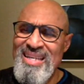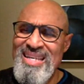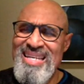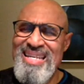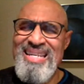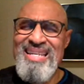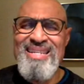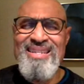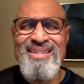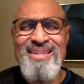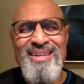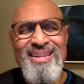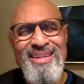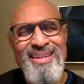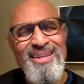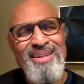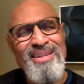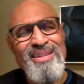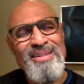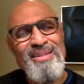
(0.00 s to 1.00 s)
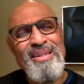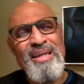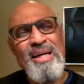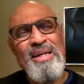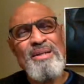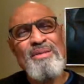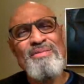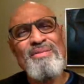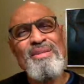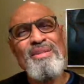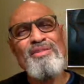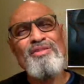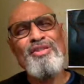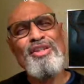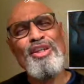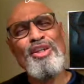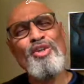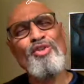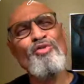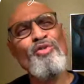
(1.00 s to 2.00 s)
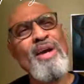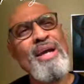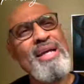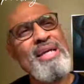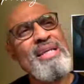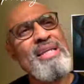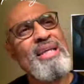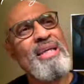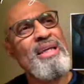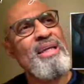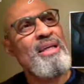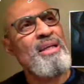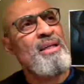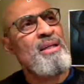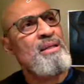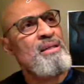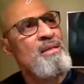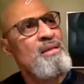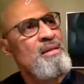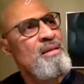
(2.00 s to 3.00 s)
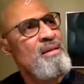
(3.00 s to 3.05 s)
kind of these degrading,